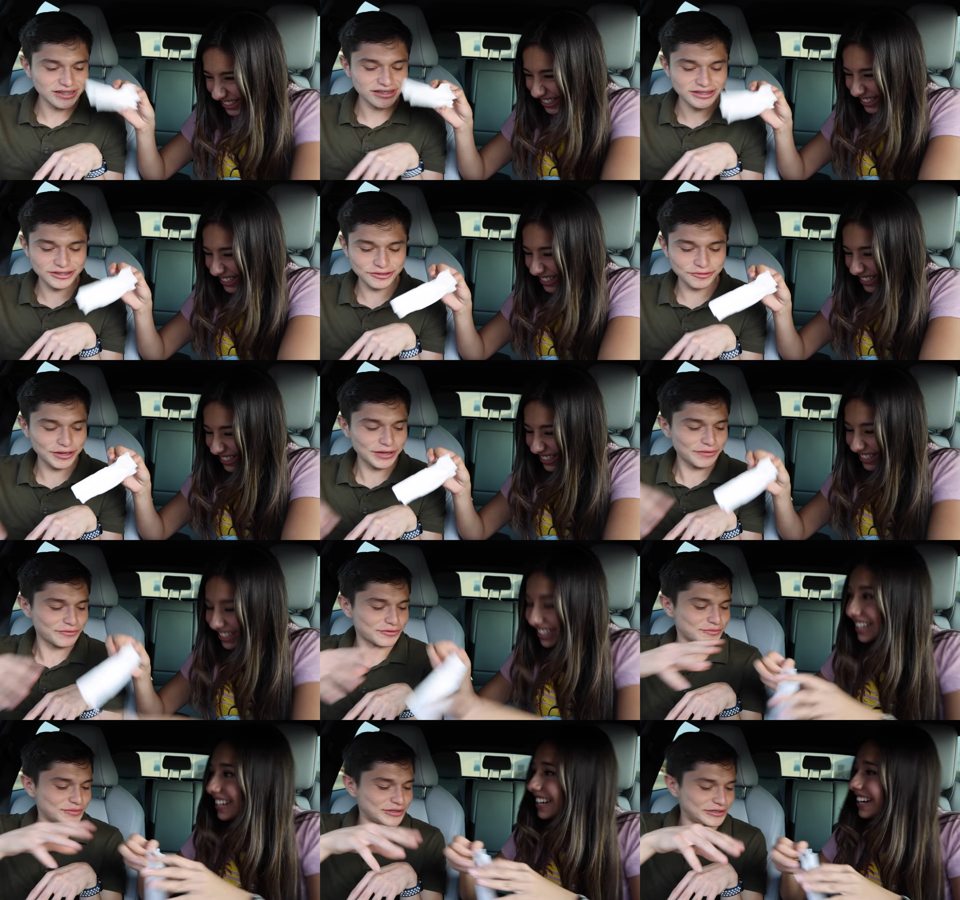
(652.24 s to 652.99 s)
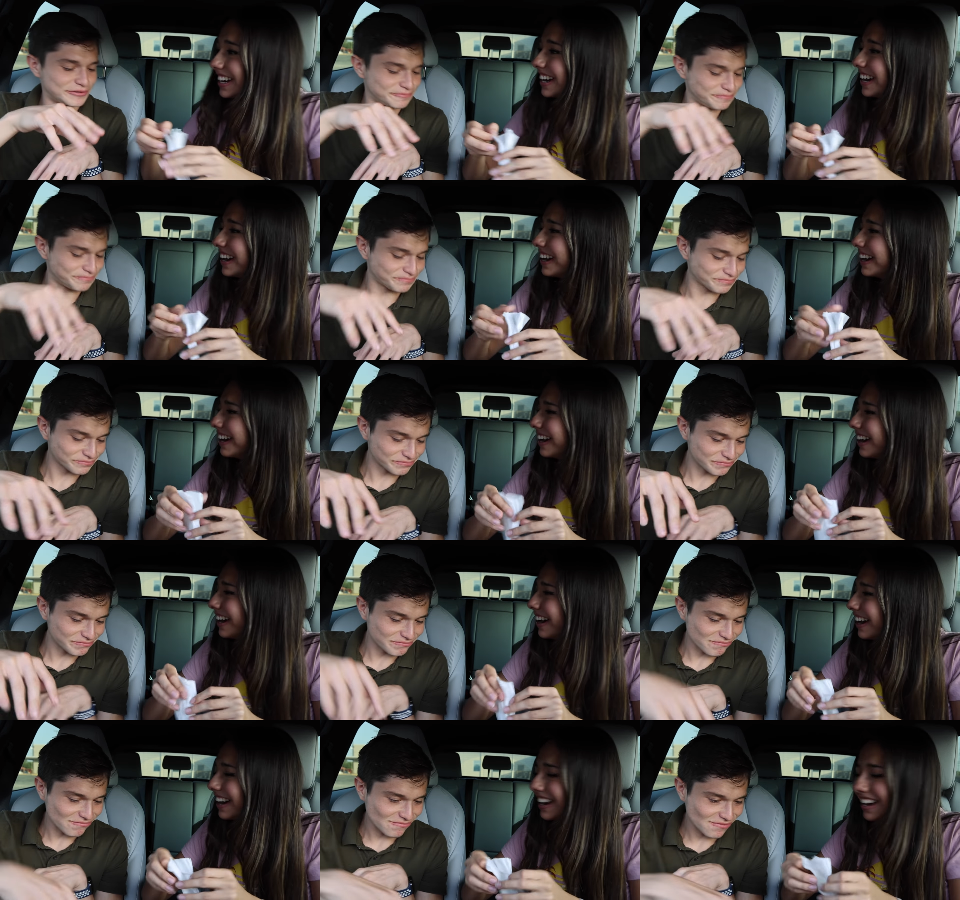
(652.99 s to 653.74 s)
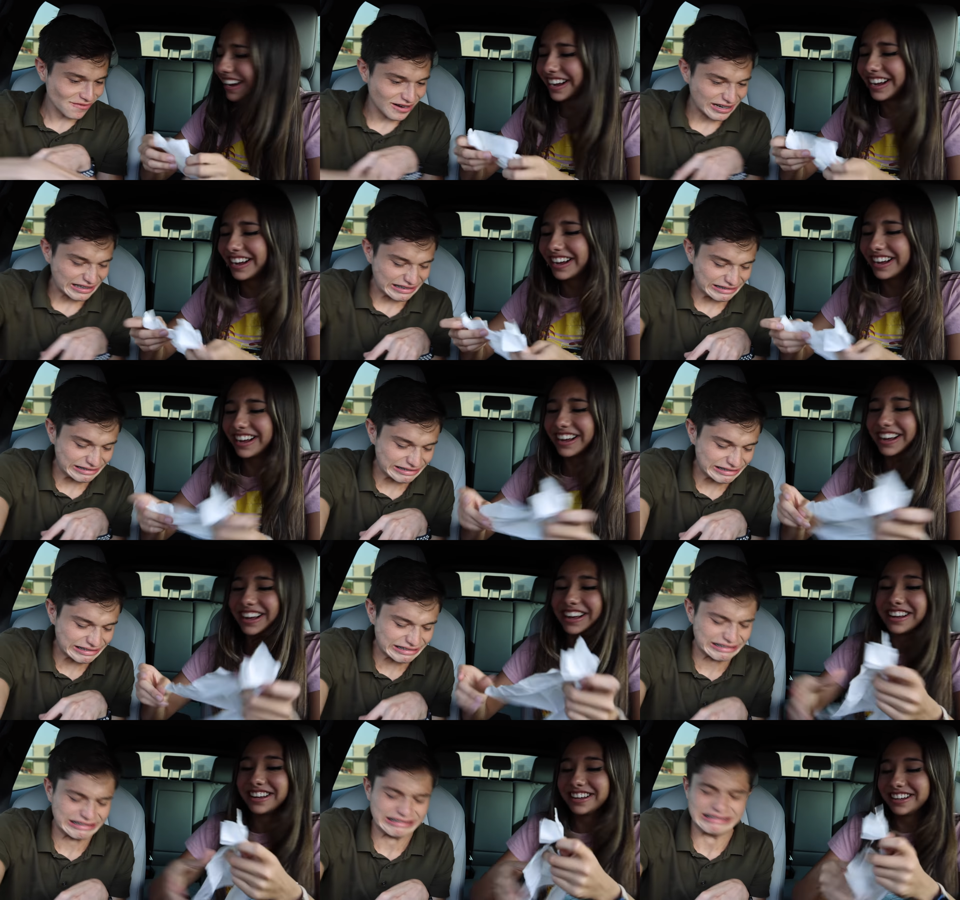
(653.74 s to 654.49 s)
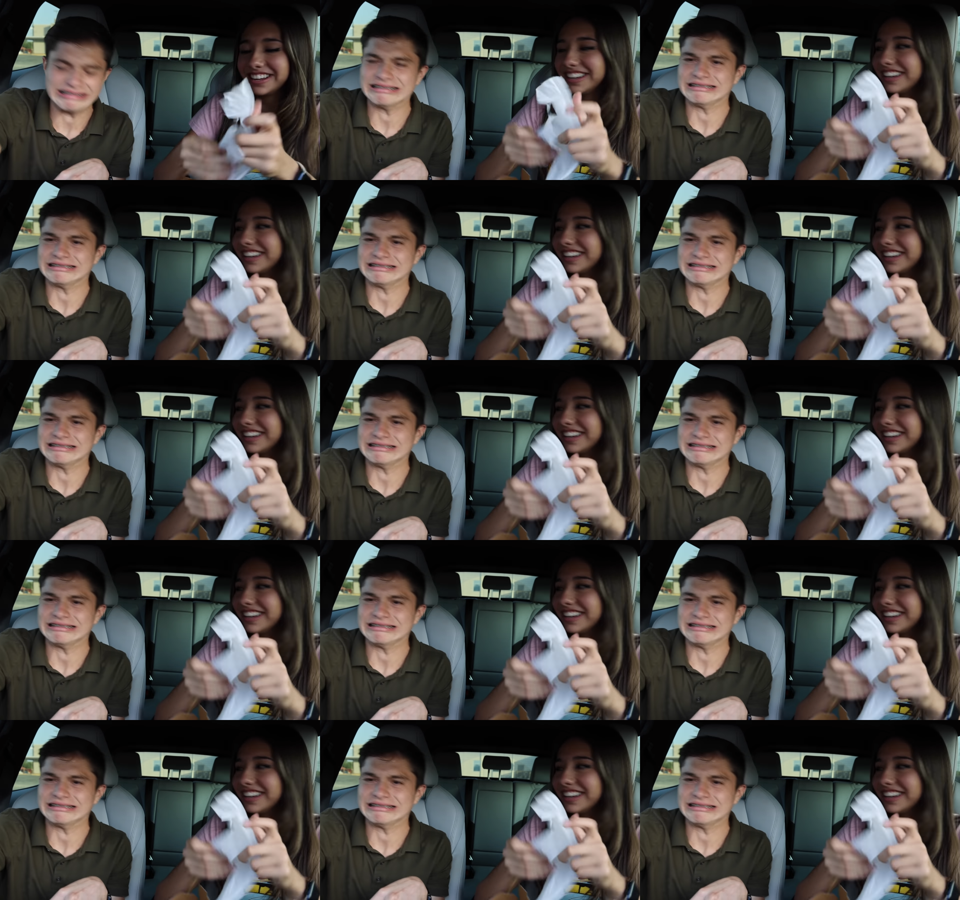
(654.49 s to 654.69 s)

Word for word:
Speaker 1: this away from me. Ugh.